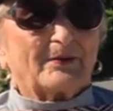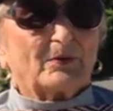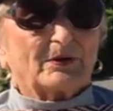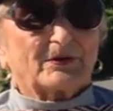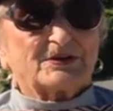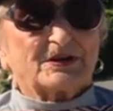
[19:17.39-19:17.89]

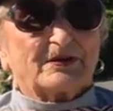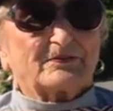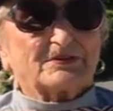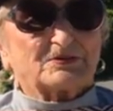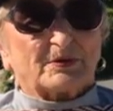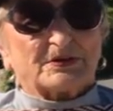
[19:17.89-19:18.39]
Willard
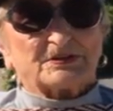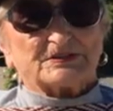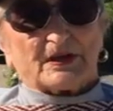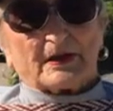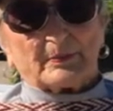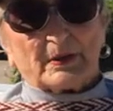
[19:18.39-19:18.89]
Davis went to
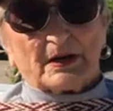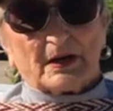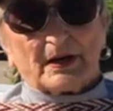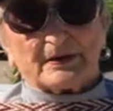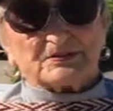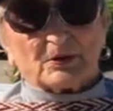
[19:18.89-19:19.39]
Sacramento
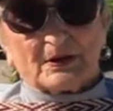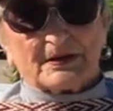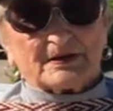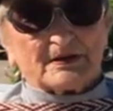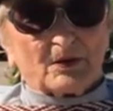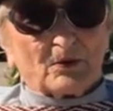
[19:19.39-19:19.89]
High, so I
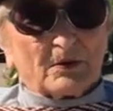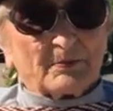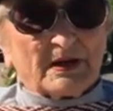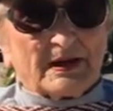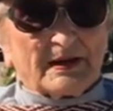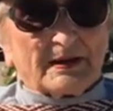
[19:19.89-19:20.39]
didn't know him,